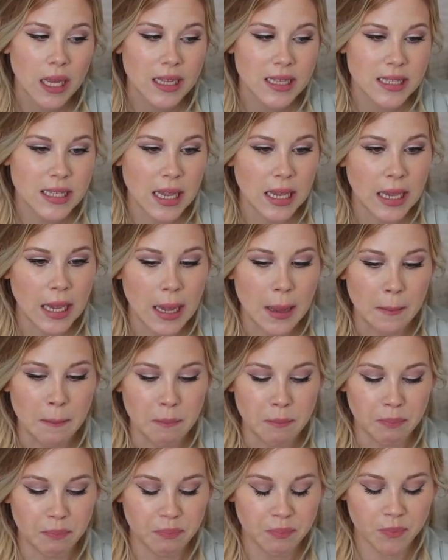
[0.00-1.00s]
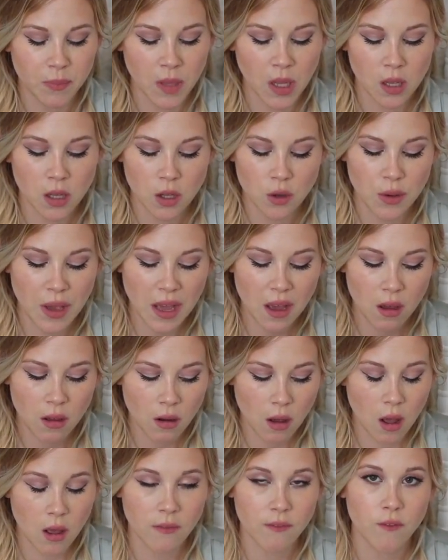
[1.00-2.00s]
It's like you get
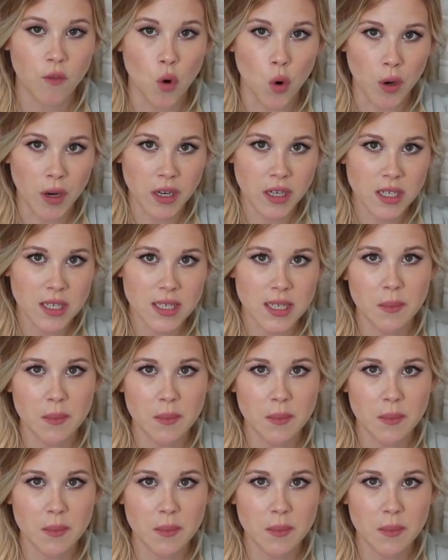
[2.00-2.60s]
on all fours.